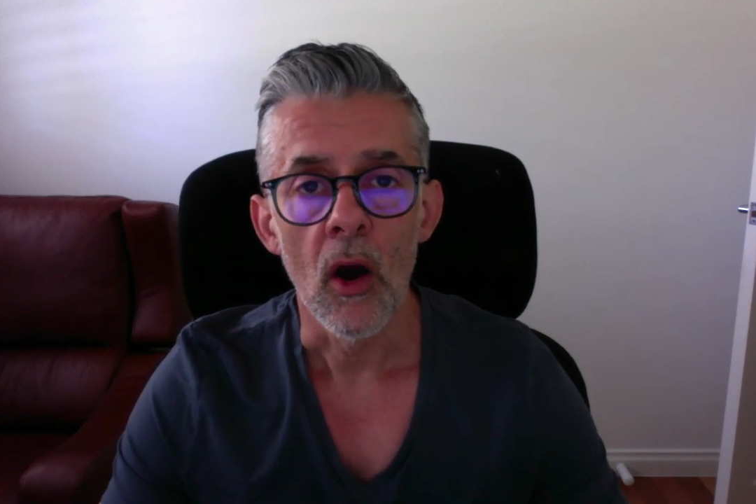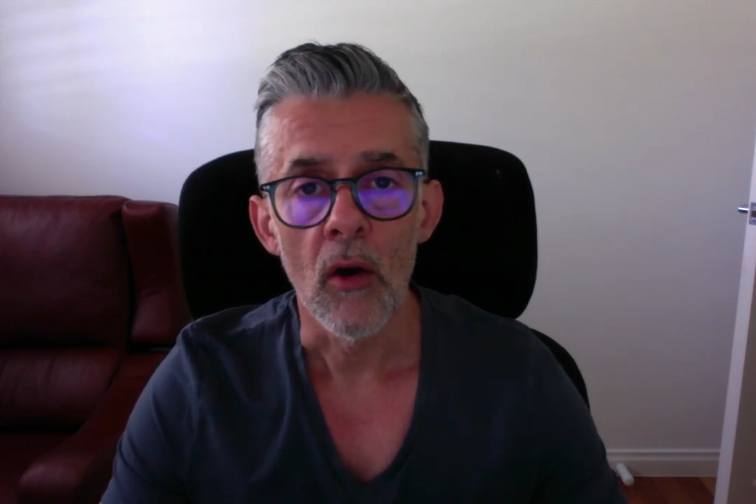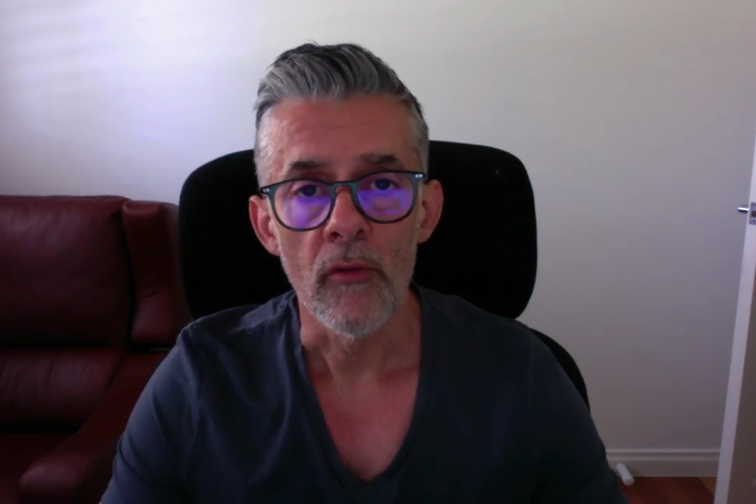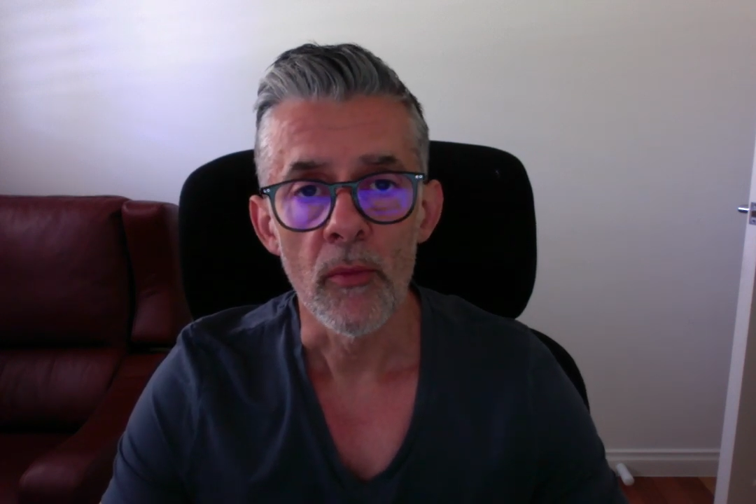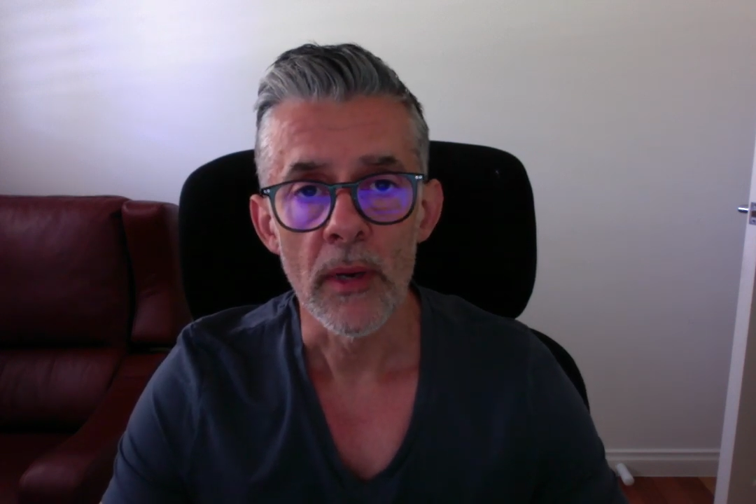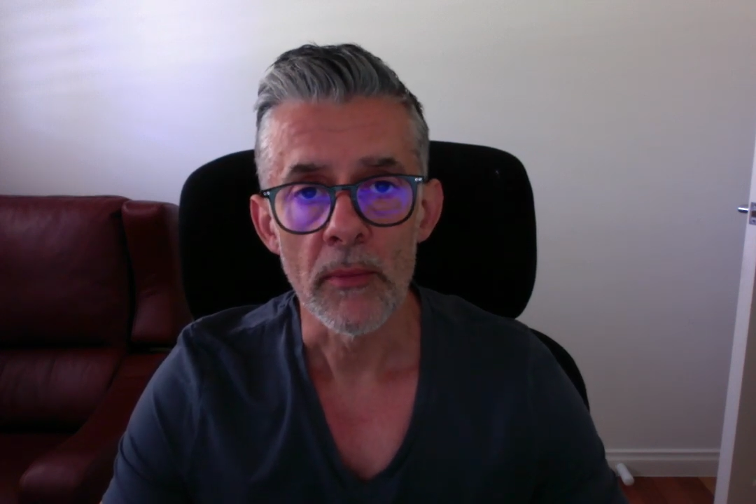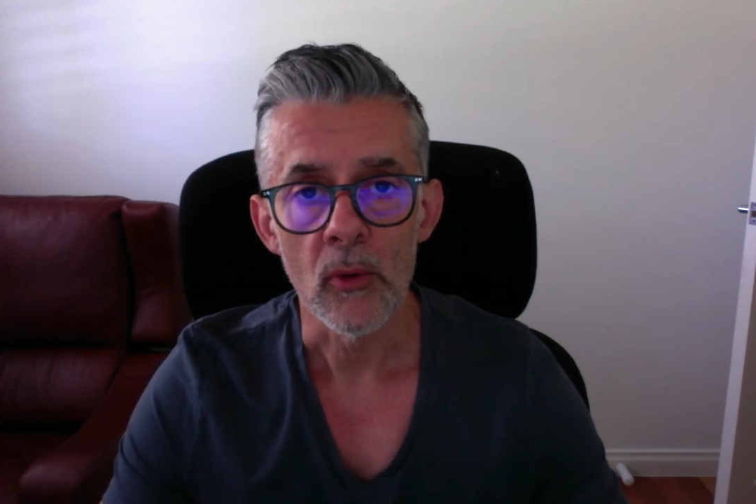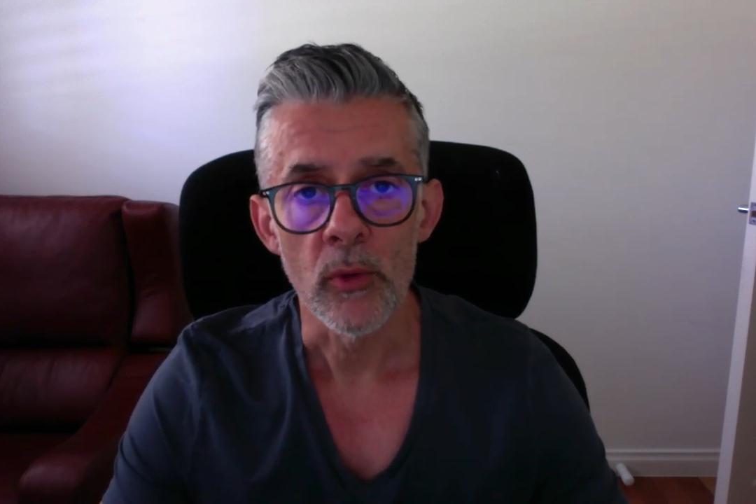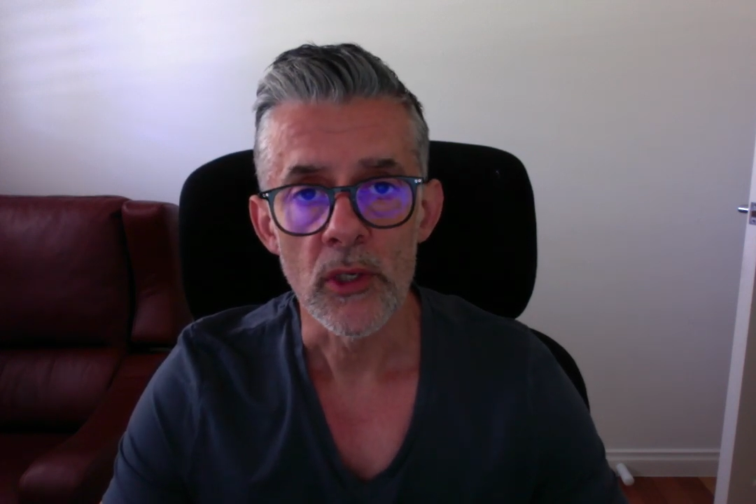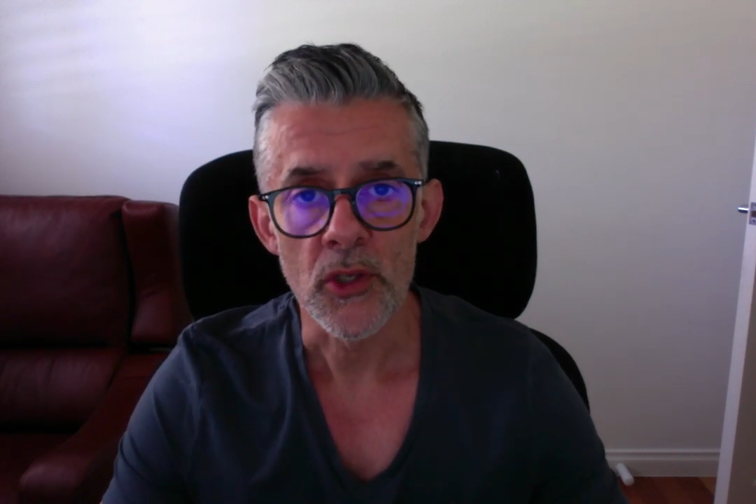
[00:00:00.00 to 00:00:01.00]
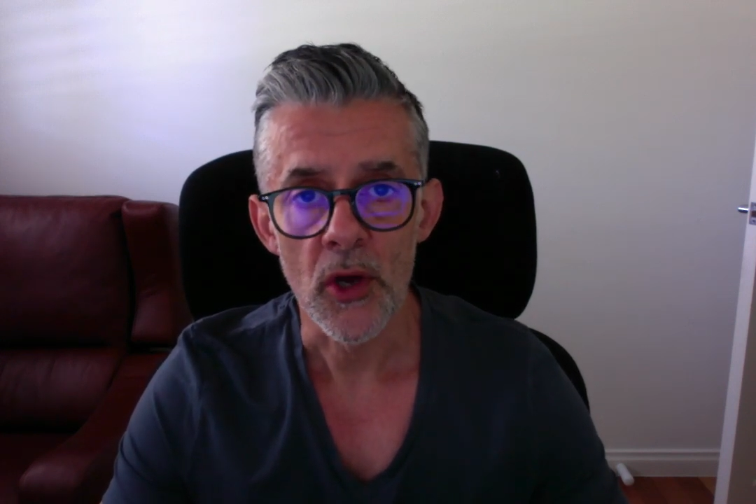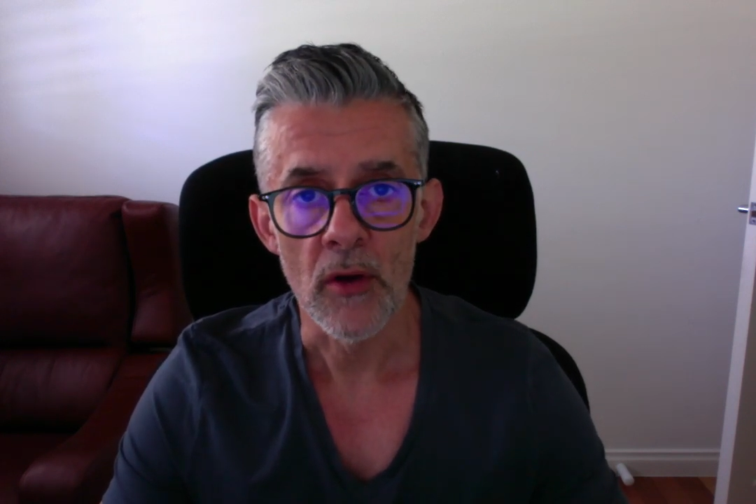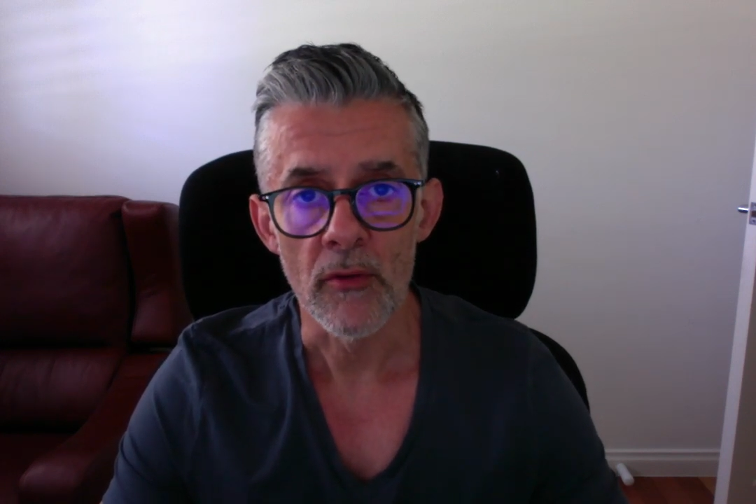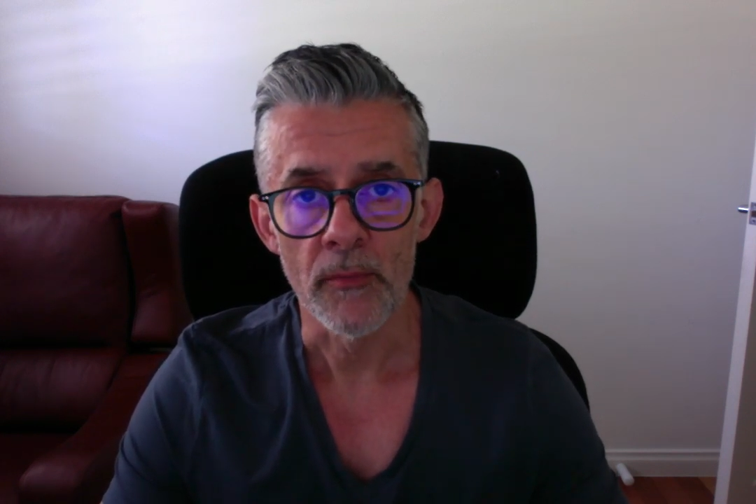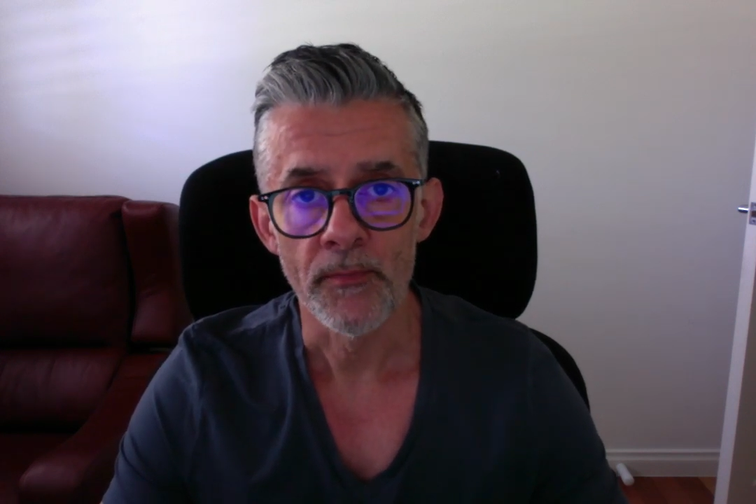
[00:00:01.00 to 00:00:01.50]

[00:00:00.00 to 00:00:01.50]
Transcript: of the people we serve.